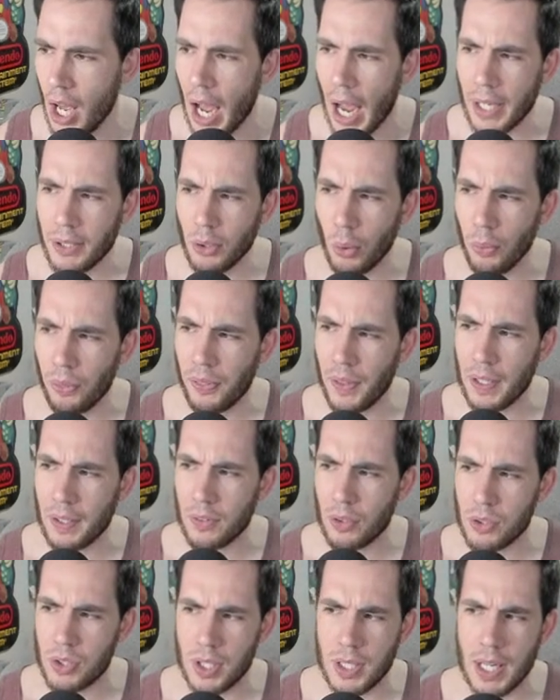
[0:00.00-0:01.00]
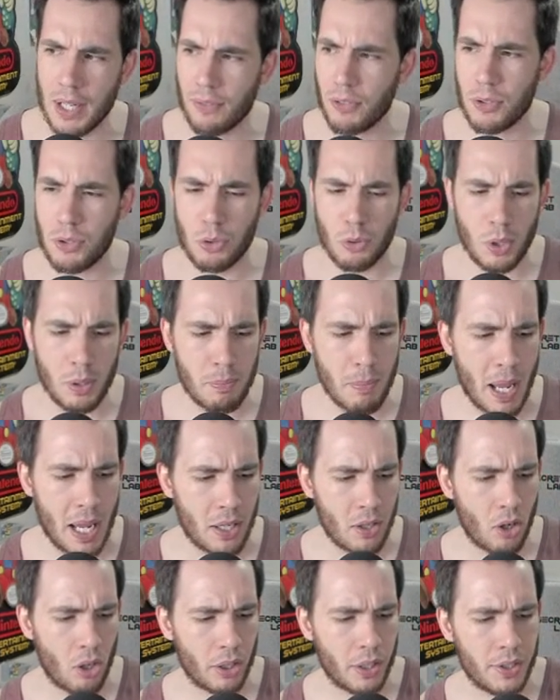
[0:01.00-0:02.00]
I don't think there's a difference between May
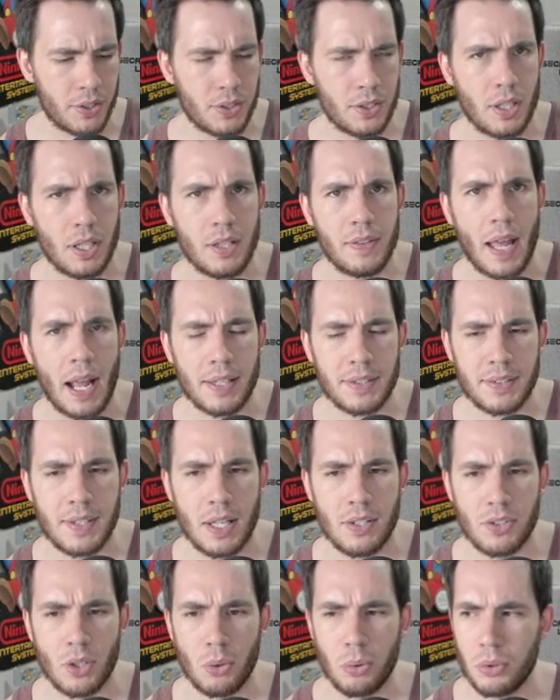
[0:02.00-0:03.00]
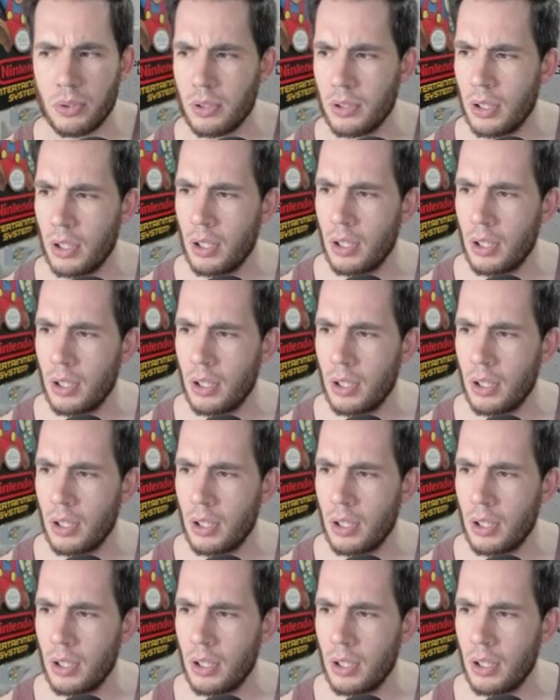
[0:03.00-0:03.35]
and August in that sense, Odin.